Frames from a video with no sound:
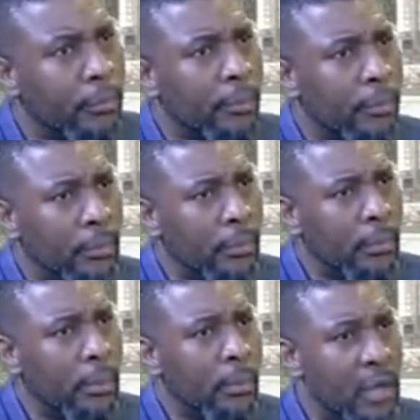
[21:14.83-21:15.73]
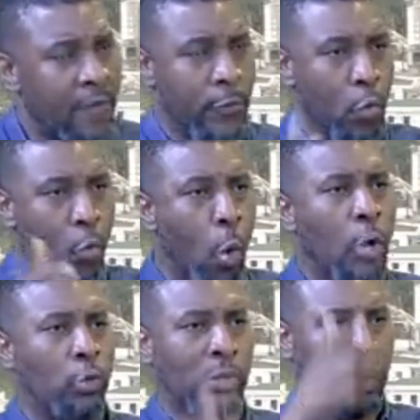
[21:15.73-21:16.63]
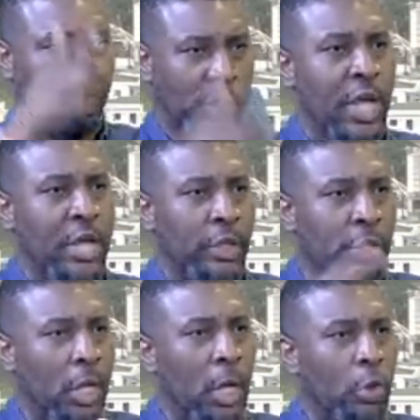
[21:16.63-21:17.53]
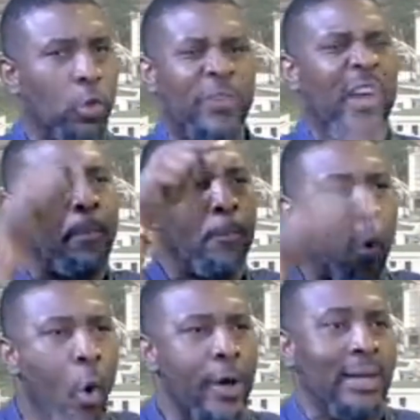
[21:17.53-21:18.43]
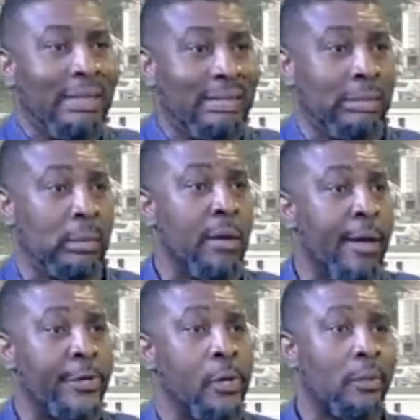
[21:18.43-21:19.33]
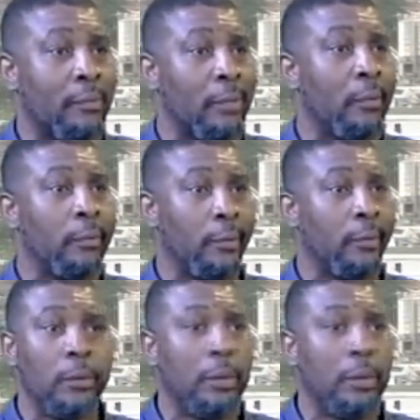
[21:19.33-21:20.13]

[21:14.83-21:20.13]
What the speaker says: If you want to actually change those very poor indices in Nigeria and stuff like that, no,